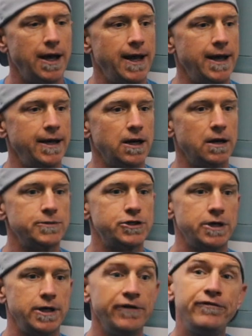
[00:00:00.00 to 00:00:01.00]
And
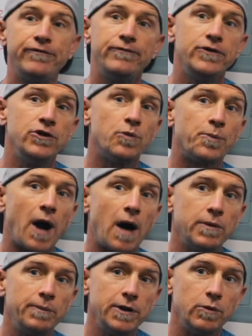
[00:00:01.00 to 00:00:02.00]
if you
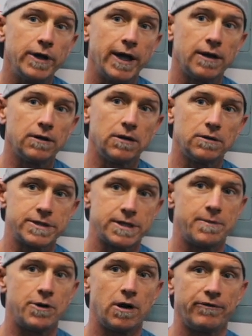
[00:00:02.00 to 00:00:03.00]
probably will get a little
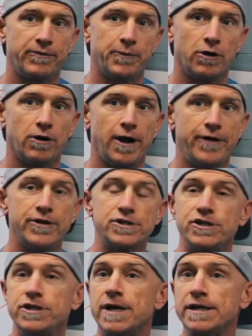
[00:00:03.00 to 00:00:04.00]
seminar from her, and there
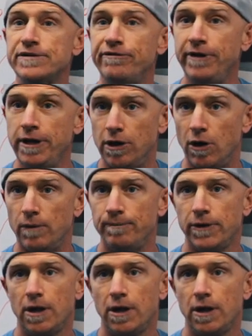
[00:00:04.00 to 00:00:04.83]
she has a video